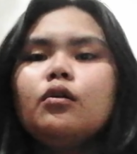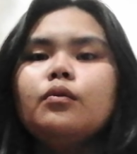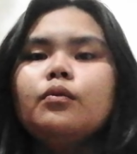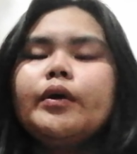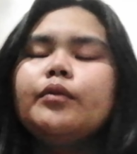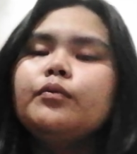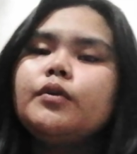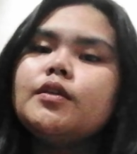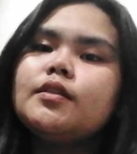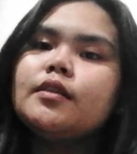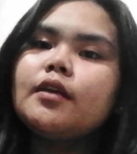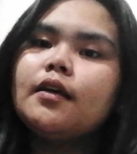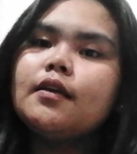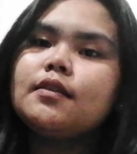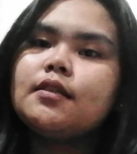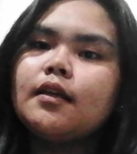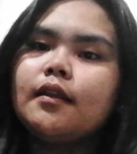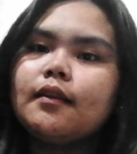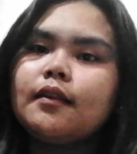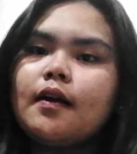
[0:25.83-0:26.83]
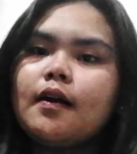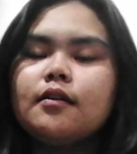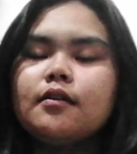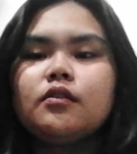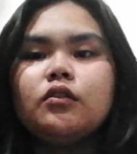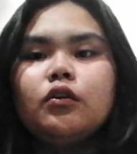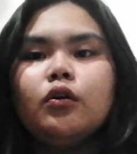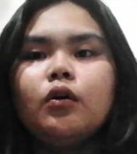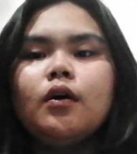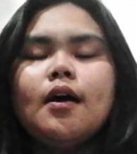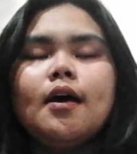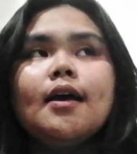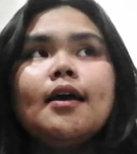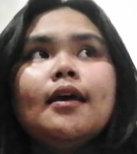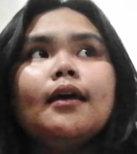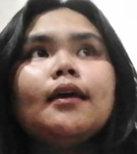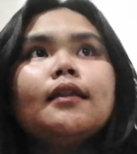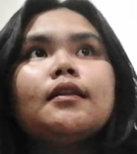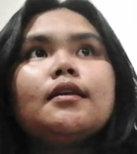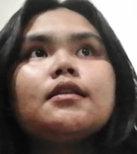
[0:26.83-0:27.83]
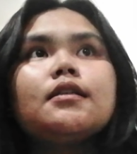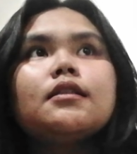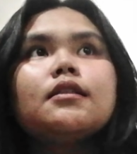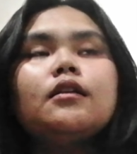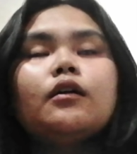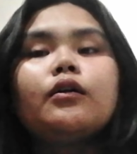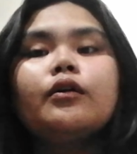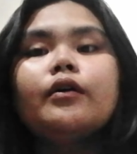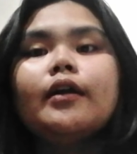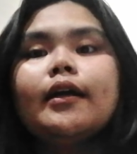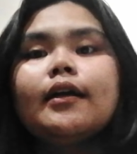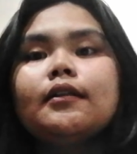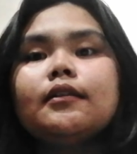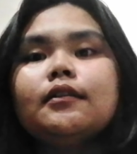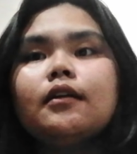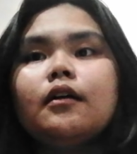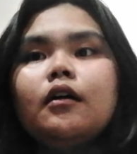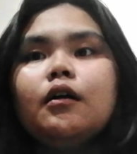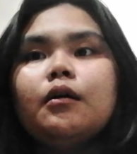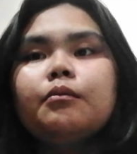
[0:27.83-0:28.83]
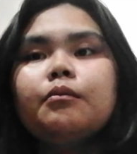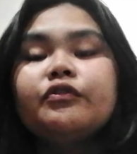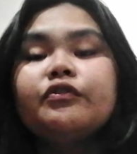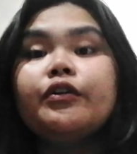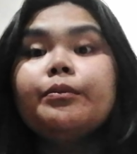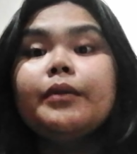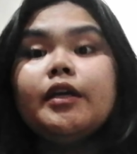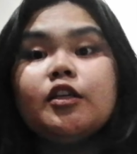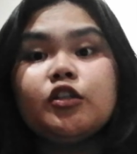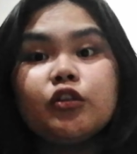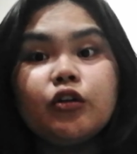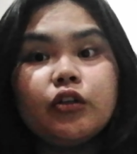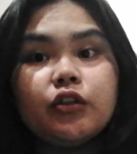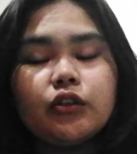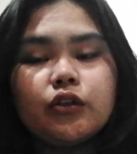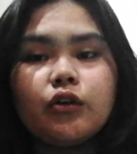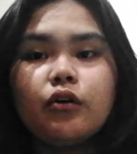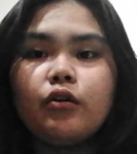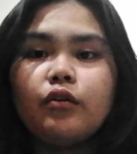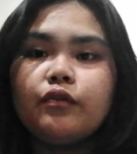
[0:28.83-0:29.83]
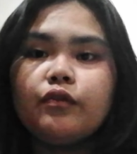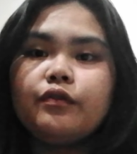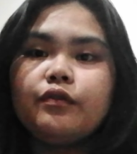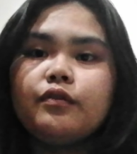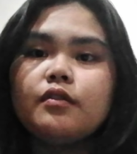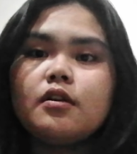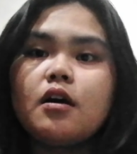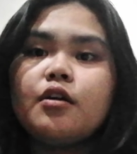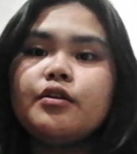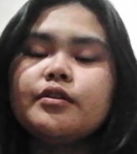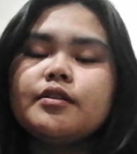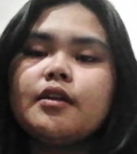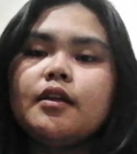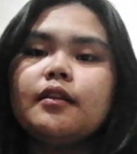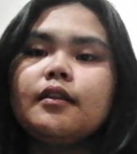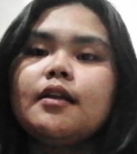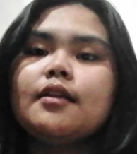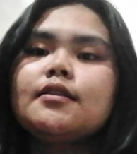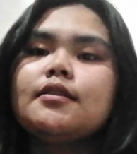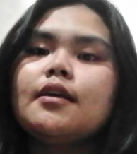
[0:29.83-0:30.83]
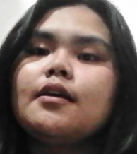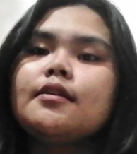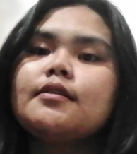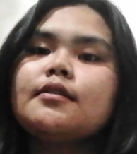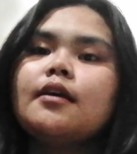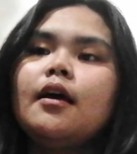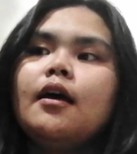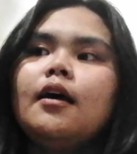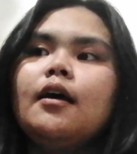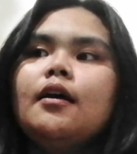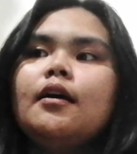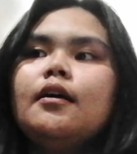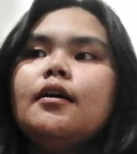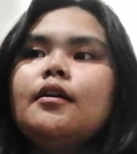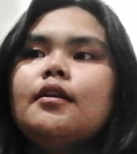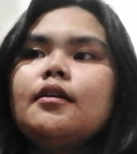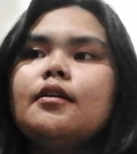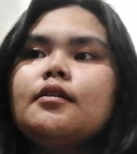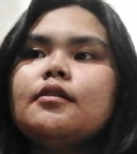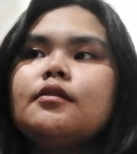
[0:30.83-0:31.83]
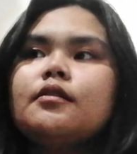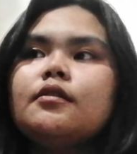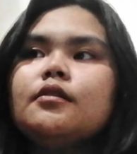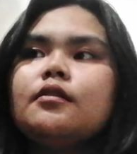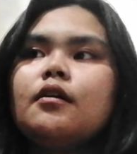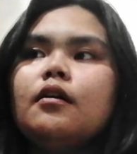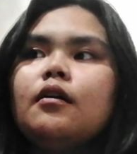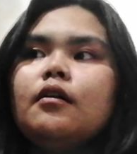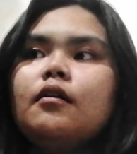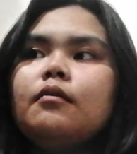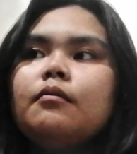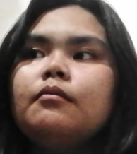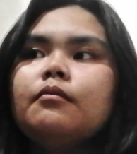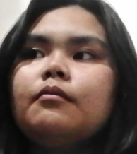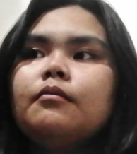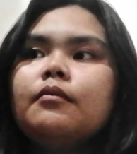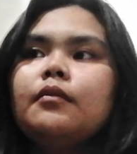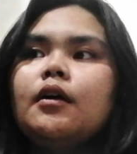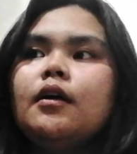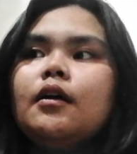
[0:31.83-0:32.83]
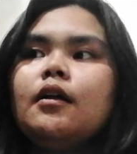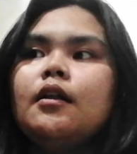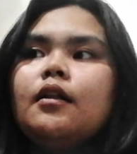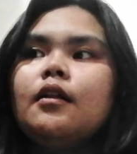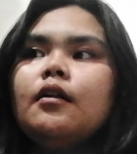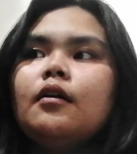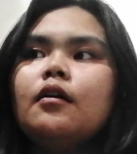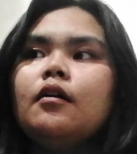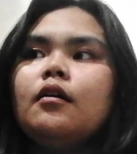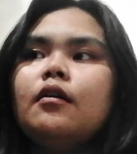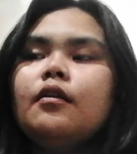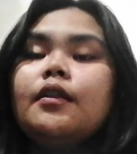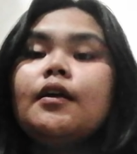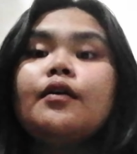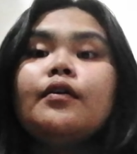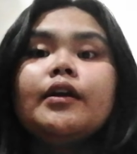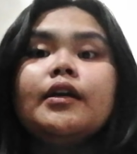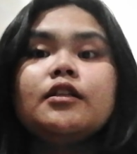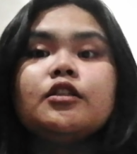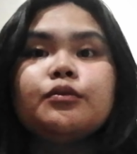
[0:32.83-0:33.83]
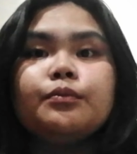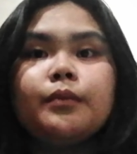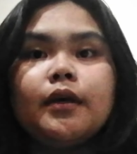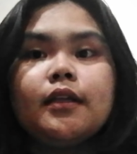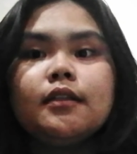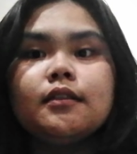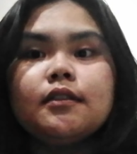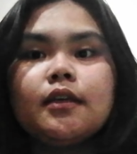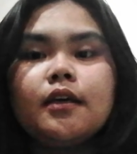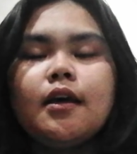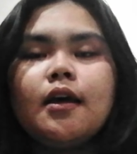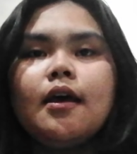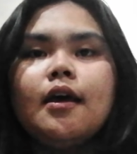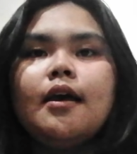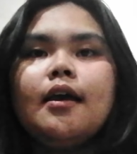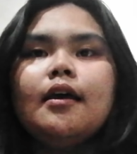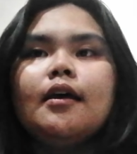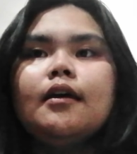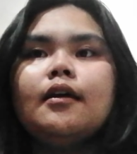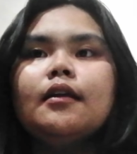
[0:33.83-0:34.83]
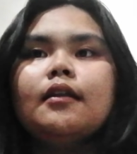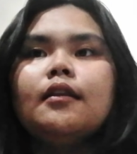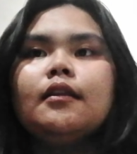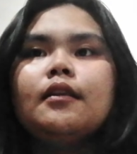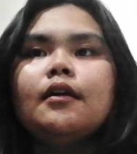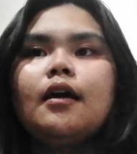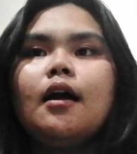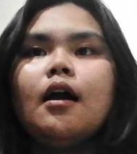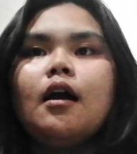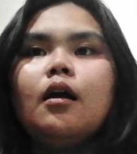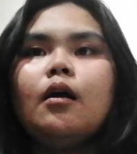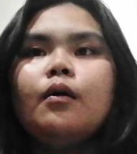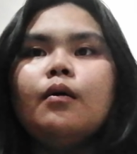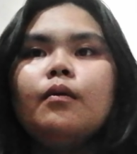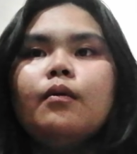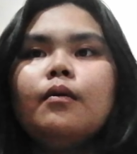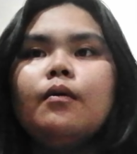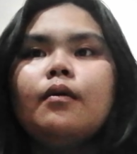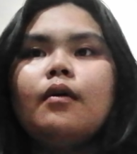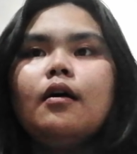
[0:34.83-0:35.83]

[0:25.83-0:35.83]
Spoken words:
when we say syntax, no, it is the correct formation of our sentences. It is the arrangement and how